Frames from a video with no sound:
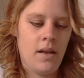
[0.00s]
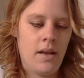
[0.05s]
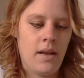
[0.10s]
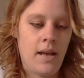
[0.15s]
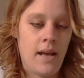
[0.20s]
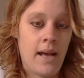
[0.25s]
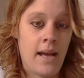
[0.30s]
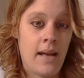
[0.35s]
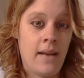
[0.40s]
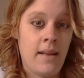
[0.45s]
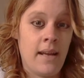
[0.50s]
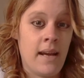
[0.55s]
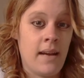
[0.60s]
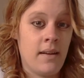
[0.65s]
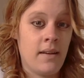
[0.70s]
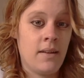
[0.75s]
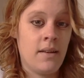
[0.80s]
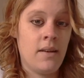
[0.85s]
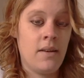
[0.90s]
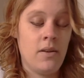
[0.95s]
and that
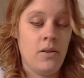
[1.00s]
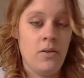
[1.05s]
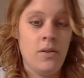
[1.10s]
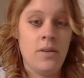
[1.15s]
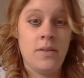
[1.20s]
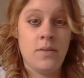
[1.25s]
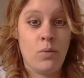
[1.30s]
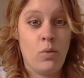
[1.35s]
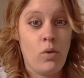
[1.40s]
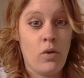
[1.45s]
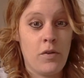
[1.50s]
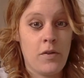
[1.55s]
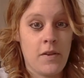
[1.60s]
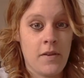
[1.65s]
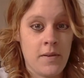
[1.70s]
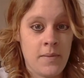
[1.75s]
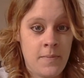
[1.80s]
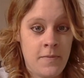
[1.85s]
includes all of the